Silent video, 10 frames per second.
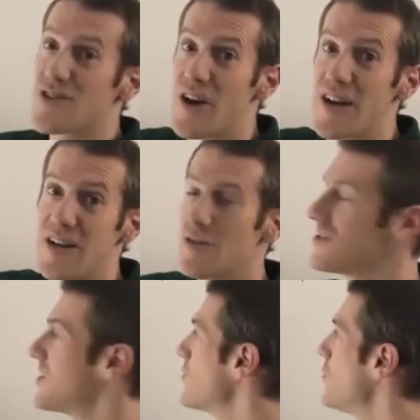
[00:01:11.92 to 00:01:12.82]
got any
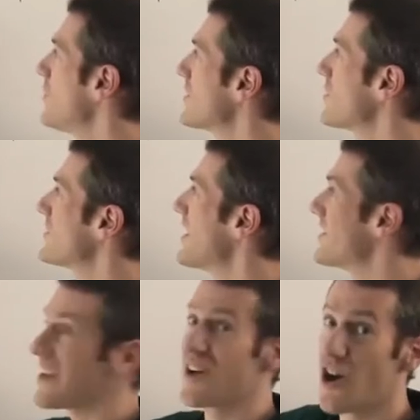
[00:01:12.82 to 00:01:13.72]
units at all, it's got tenths
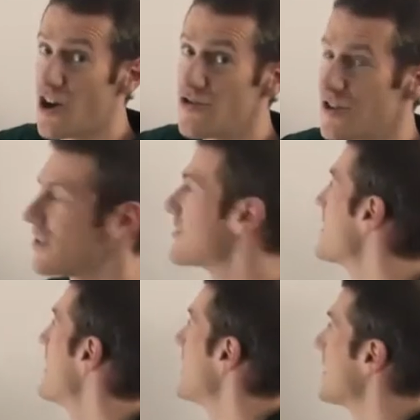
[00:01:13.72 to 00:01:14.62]
and hundredths.
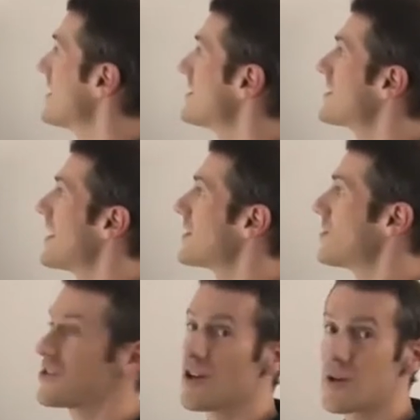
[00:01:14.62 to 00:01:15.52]
This then
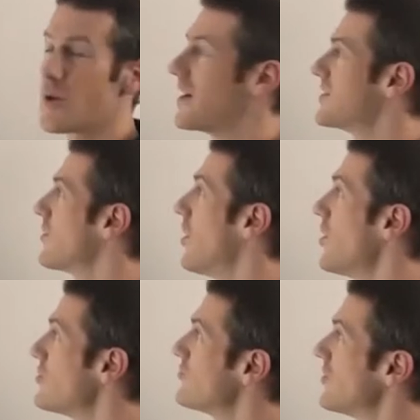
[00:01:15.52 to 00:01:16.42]
goes the other way, so you've got
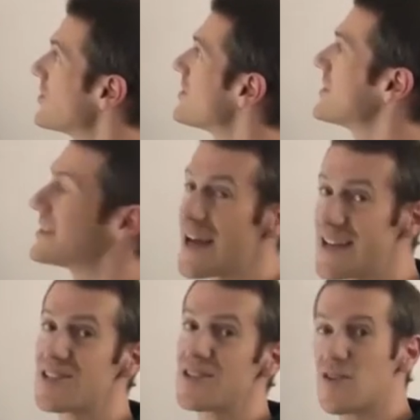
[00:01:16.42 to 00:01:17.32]
hundreds,
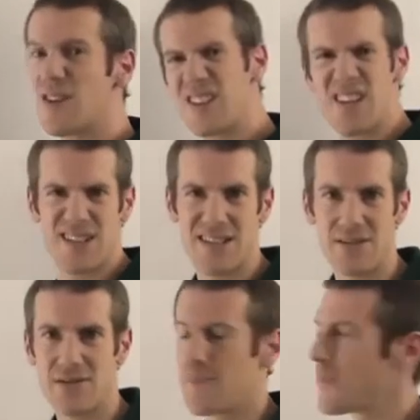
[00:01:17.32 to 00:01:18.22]
tens, units,
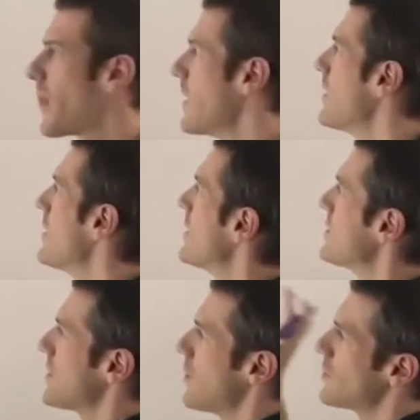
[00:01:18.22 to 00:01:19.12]
etc.
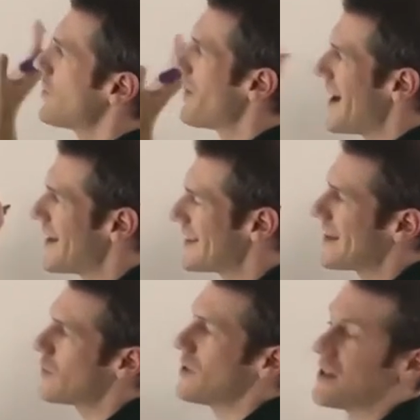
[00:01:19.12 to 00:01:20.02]
So the main
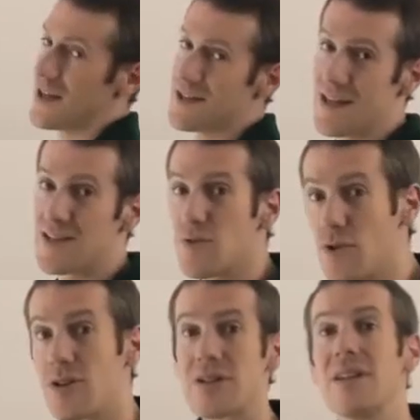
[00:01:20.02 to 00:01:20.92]
thing with this is you've
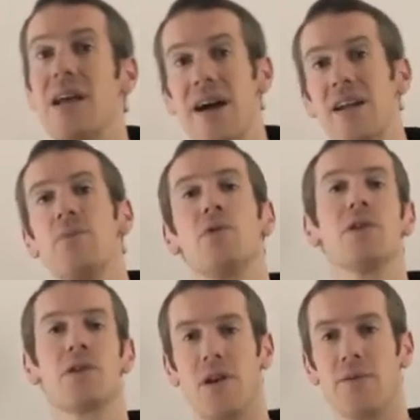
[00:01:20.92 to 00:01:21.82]
got to line up all
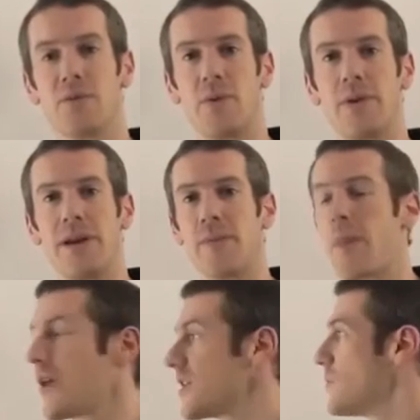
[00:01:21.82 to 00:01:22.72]
the columns properly.
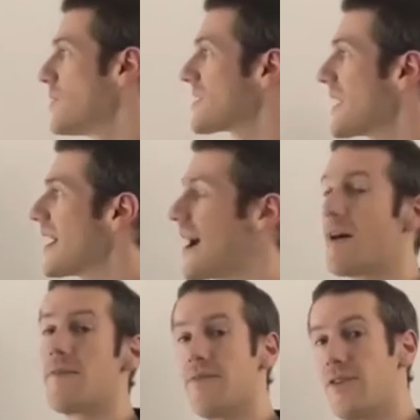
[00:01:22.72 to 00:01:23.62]
You must lay it
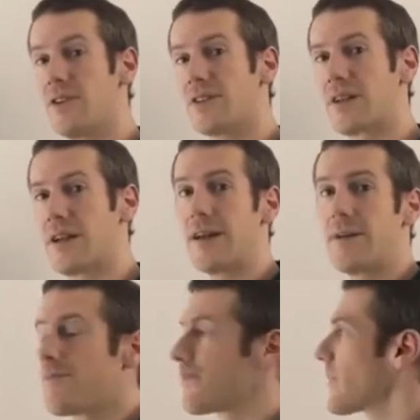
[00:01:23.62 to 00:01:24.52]
out
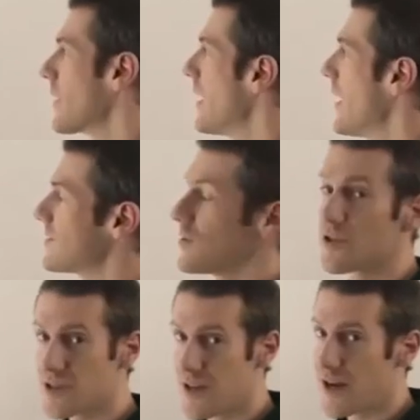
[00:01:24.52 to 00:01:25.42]
vertically, and as long
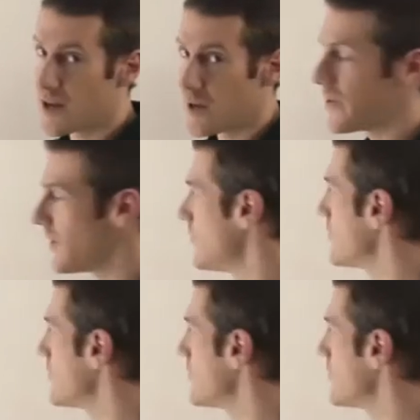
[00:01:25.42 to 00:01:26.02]
as you line it up, it'll all